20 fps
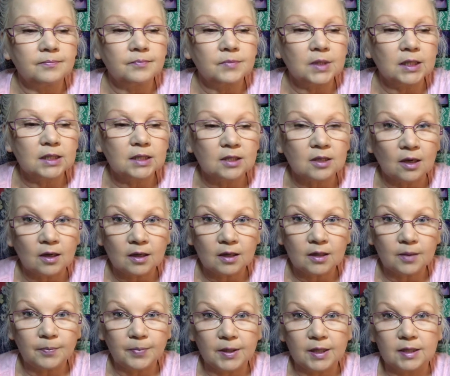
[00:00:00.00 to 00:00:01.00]
it's not
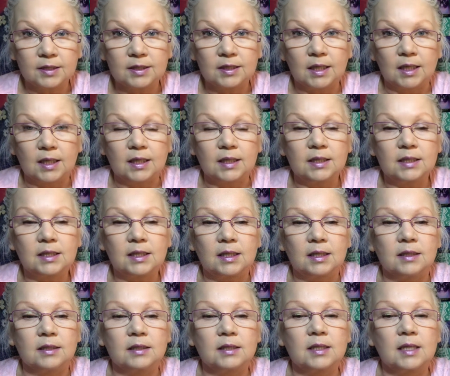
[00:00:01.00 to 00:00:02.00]
going to be as
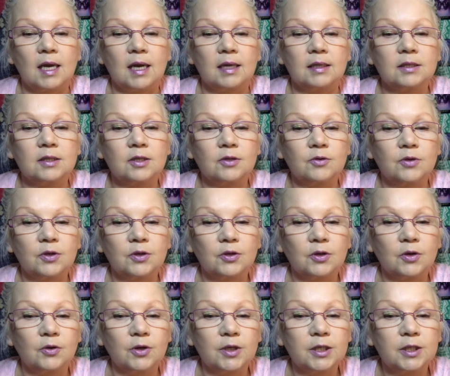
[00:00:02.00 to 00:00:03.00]
easy as that. So
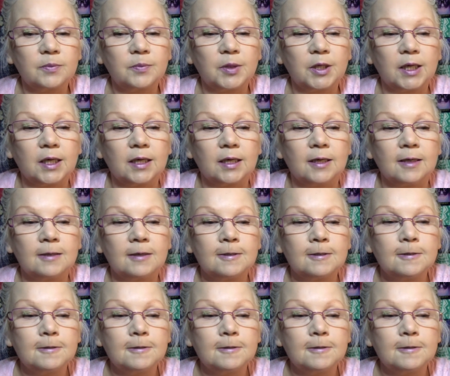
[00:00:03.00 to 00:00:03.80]
you're going to be,